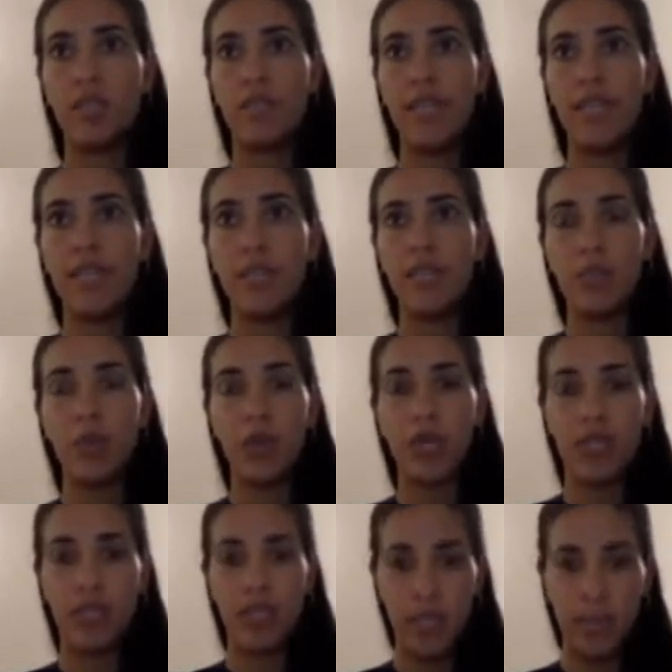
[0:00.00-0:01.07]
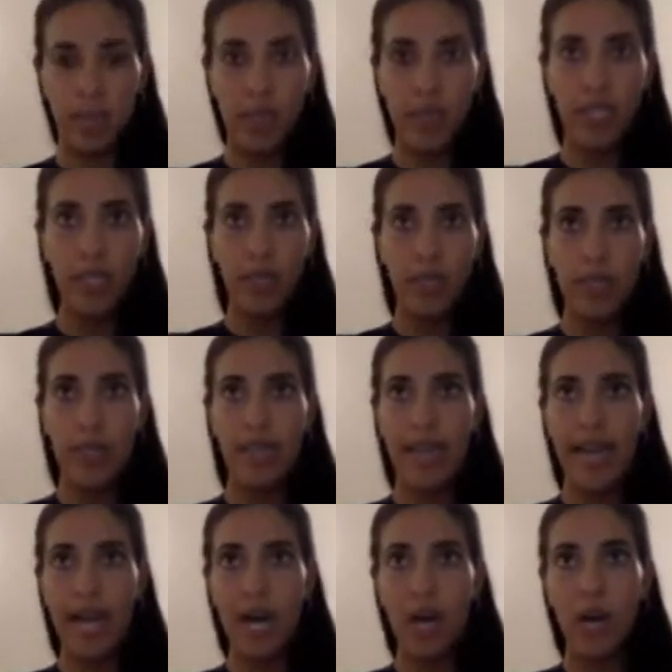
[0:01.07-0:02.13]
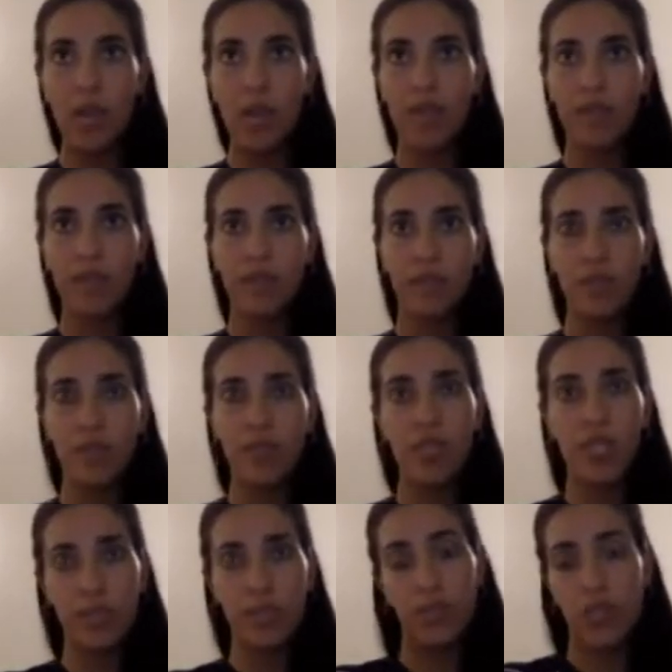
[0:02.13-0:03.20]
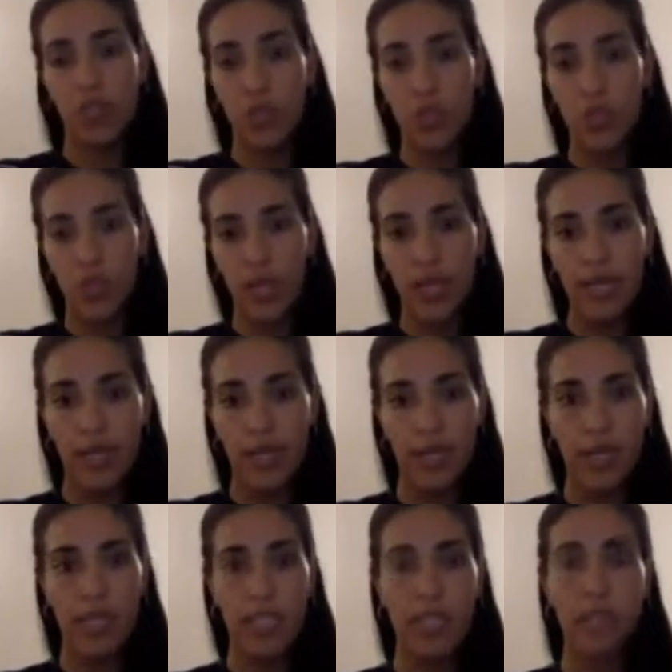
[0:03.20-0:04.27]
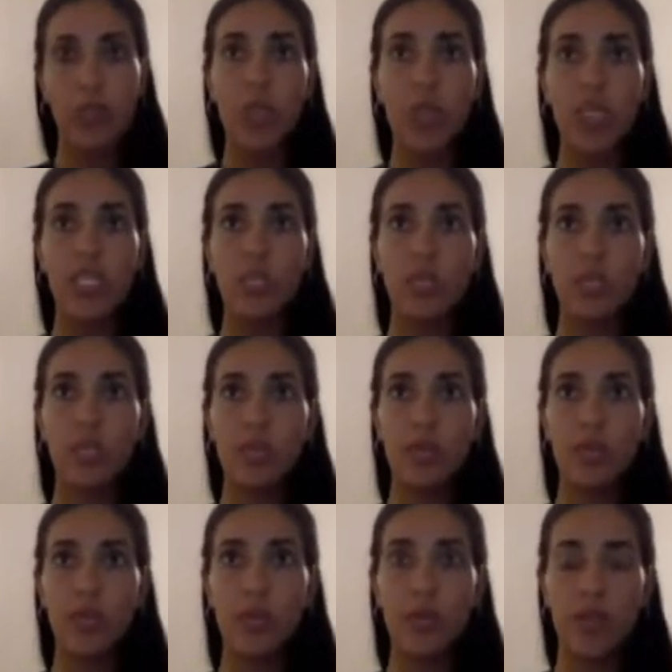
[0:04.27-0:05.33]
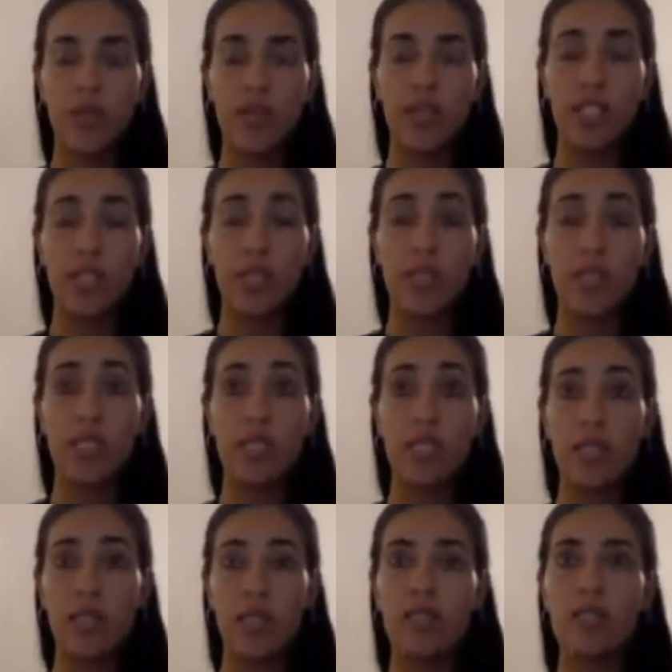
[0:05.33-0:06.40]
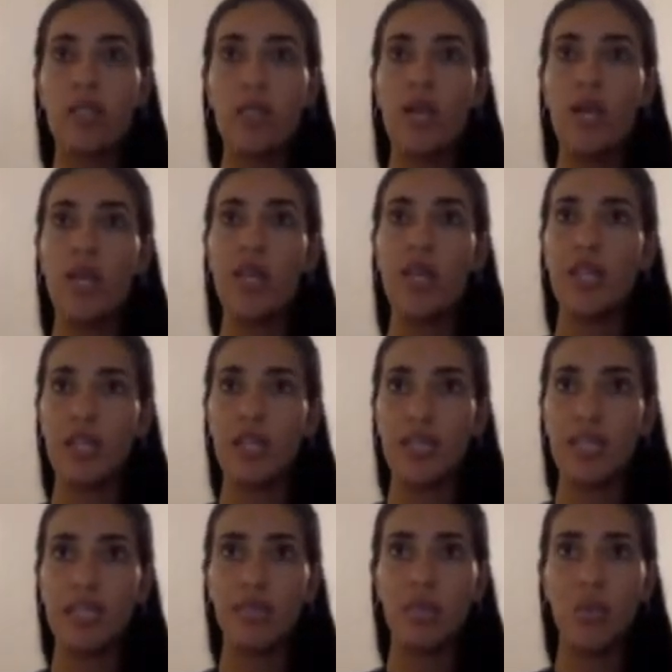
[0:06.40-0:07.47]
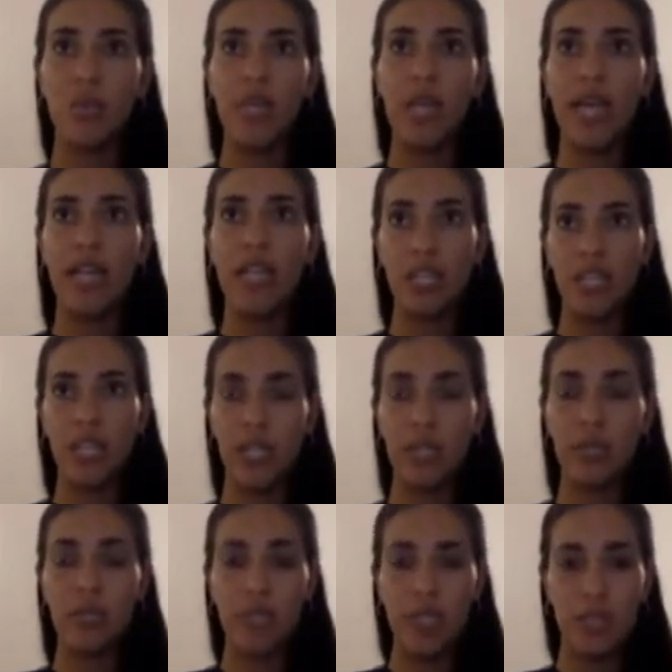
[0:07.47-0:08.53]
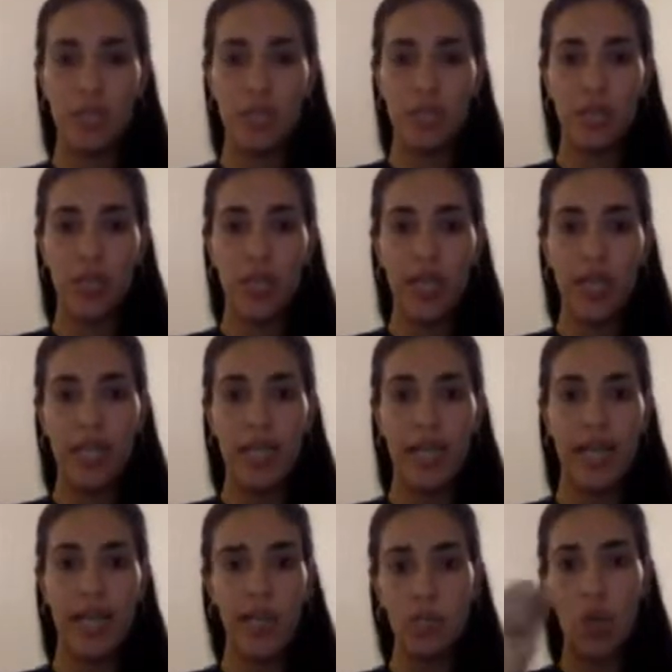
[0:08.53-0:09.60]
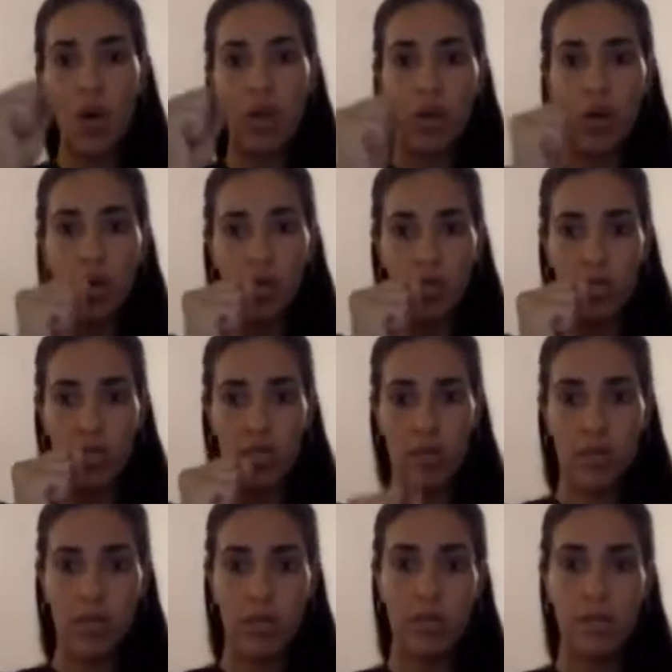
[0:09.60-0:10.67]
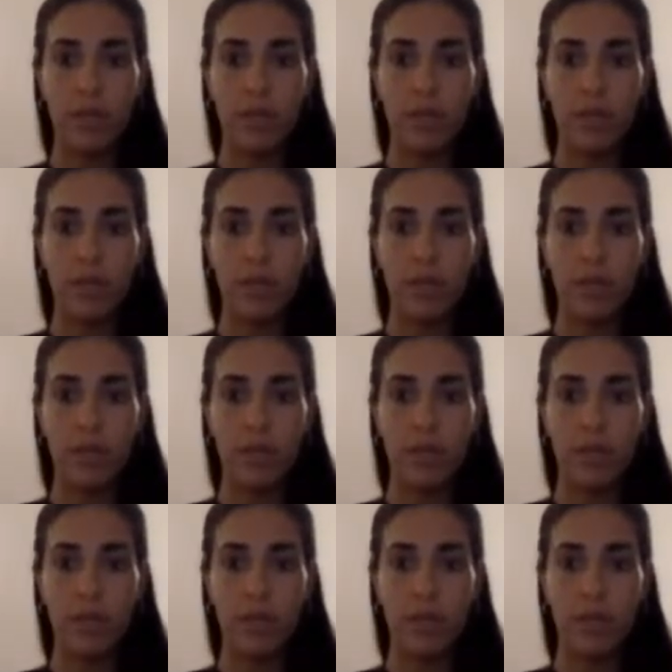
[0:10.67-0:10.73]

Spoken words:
being deployed separately, but now it's pretty soon, I guess in the next few weeks, we're actually releasing this. The assessment will actually include the symptom tracking as one whole assessment.